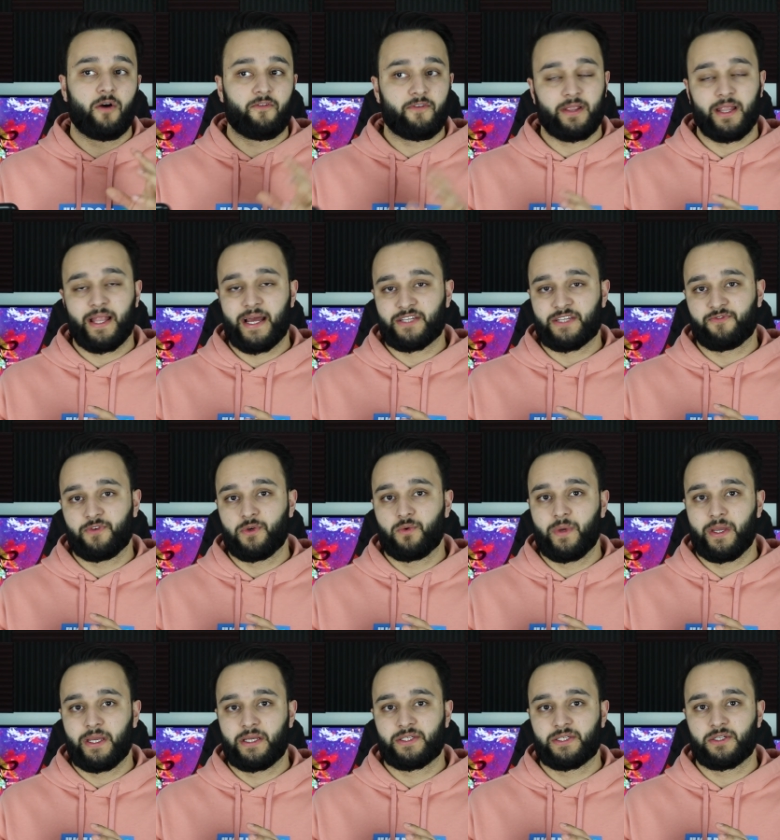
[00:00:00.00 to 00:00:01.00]
Over the last few
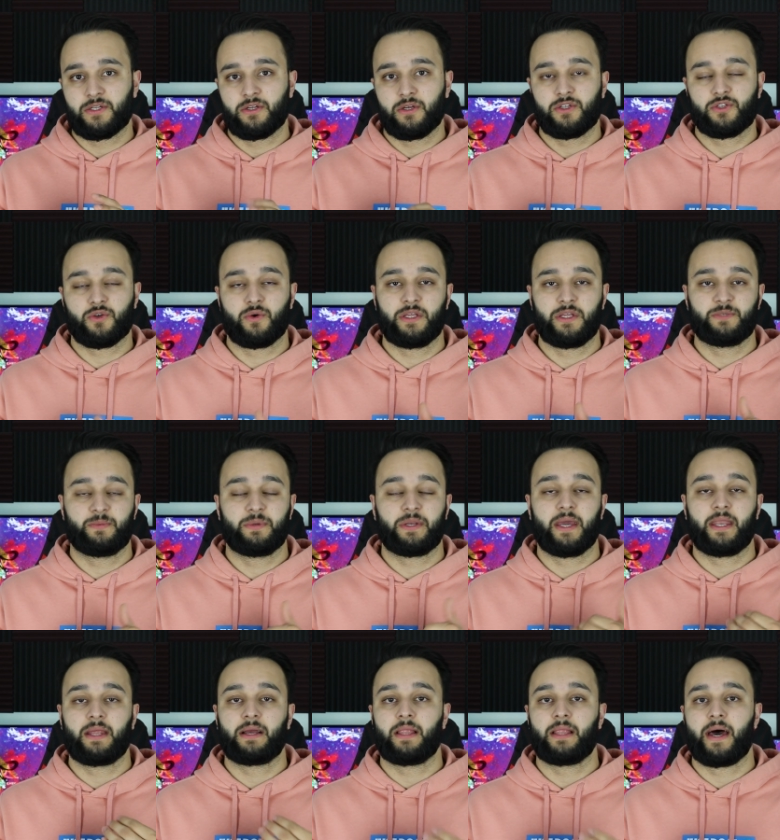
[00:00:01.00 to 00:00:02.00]
weeks, Sony's been
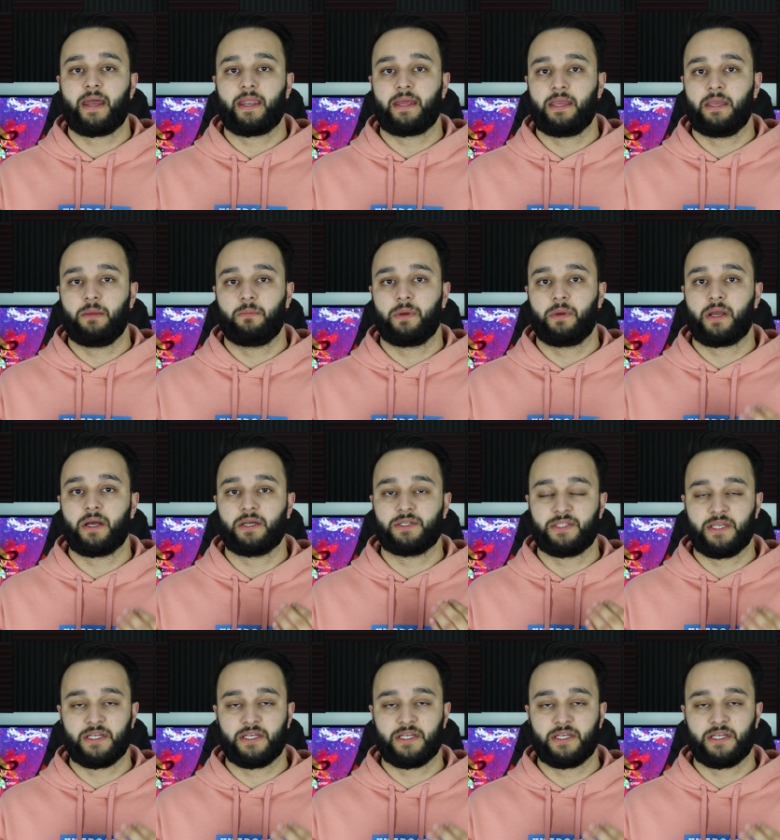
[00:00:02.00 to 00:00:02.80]
getting a lot of heat because